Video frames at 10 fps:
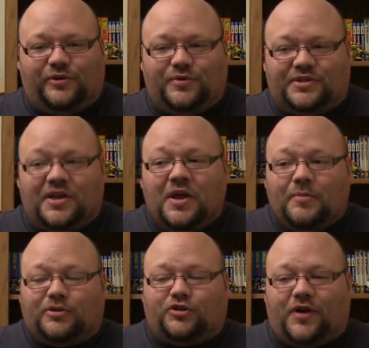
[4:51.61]
who is
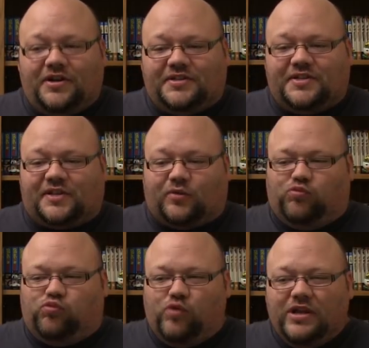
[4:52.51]
portrayed as this like
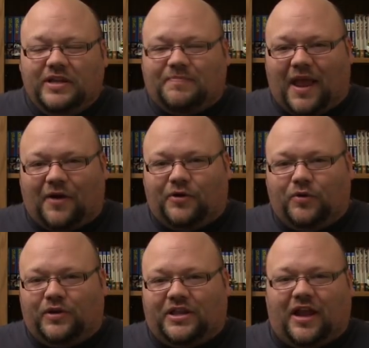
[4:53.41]
really
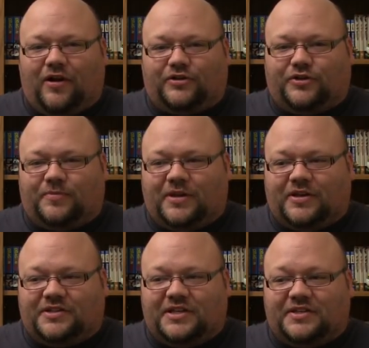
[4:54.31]
paranoid character
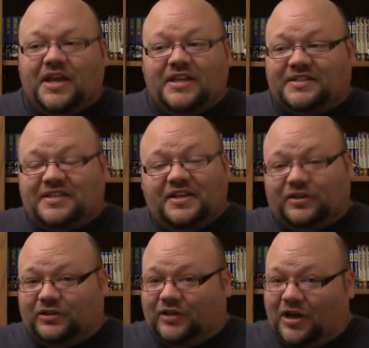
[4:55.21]
because he's seen a
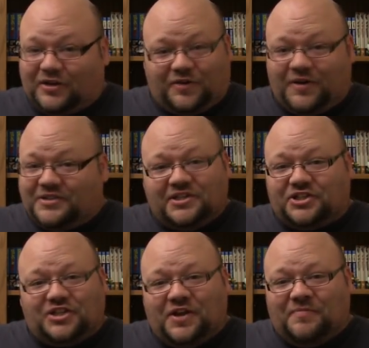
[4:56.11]
lot of crazy
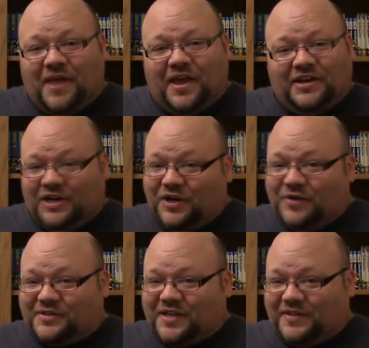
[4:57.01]
shit, man, and he
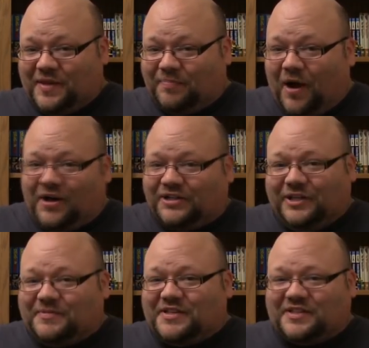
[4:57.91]
knows that the
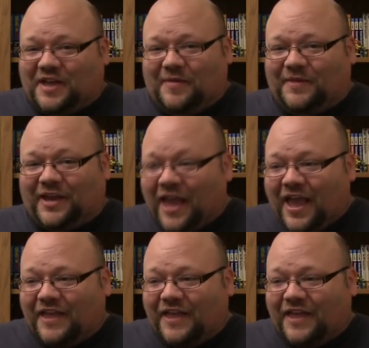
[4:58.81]
apocalypse is coming,